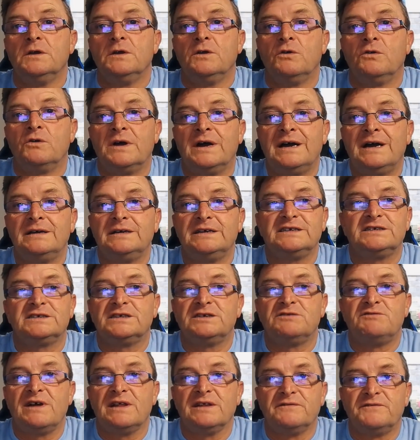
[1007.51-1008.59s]
Alright? It's
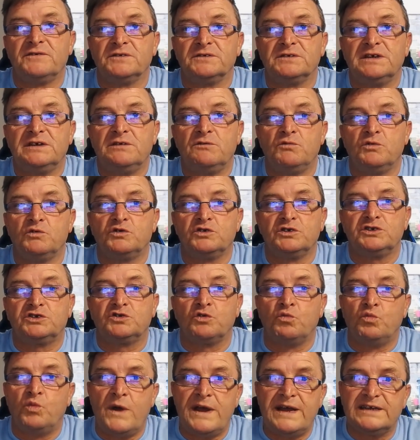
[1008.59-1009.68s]
irrelevant. It's a
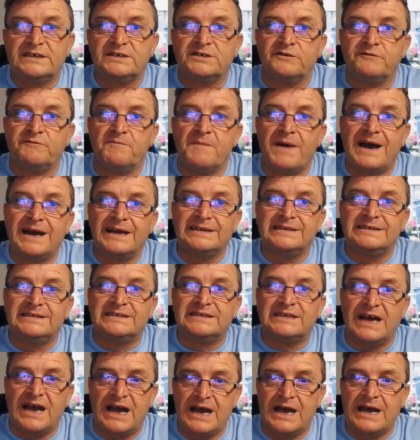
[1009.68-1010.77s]
waste of my
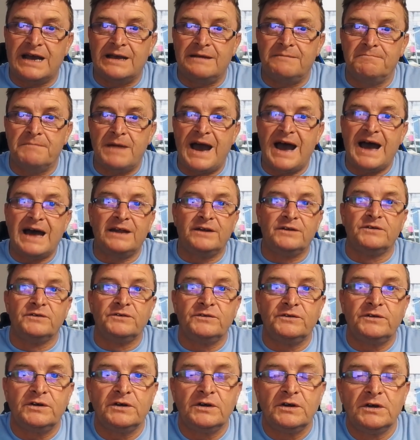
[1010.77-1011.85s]
time,
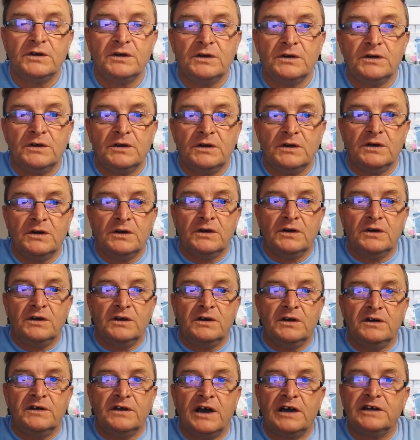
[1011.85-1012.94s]
and
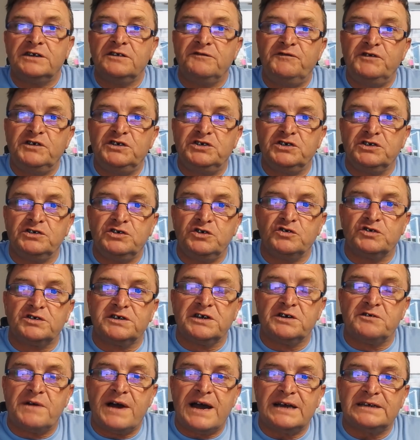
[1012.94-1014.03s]
a division usually
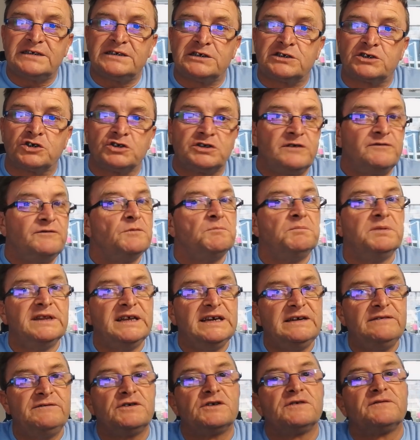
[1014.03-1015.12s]
arises because if you
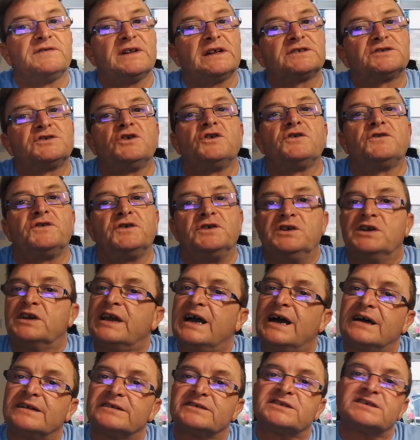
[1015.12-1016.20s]
believe you're a flat earther, you
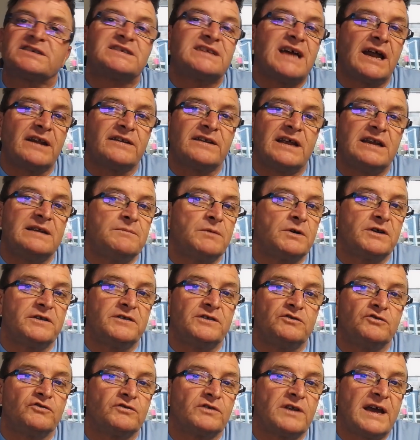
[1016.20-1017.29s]
can't stand anybody that
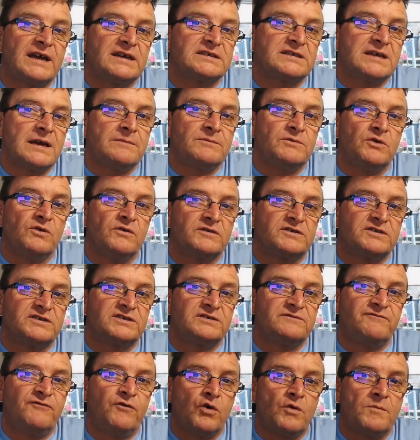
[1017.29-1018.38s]
doesn't accept your
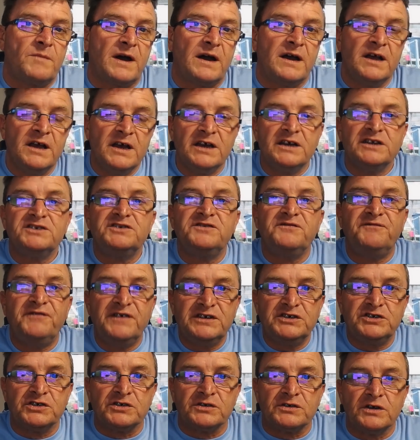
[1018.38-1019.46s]
format.
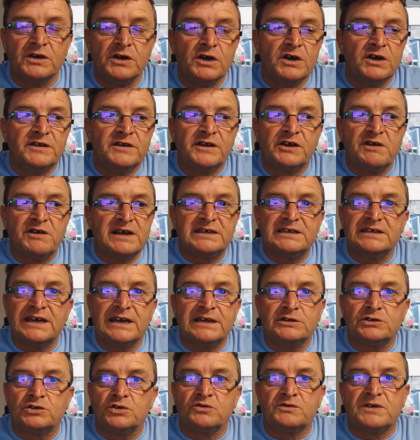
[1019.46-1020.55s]
Division. They created that
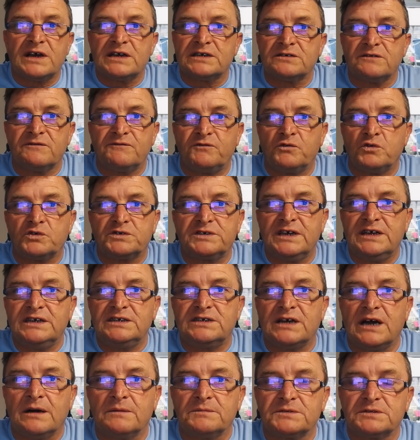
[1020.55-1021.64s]
in 2014,
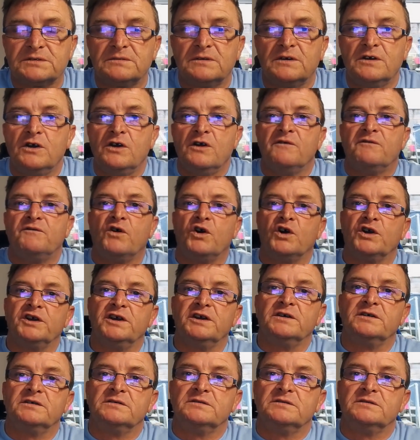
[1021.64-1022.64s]
chaps, for you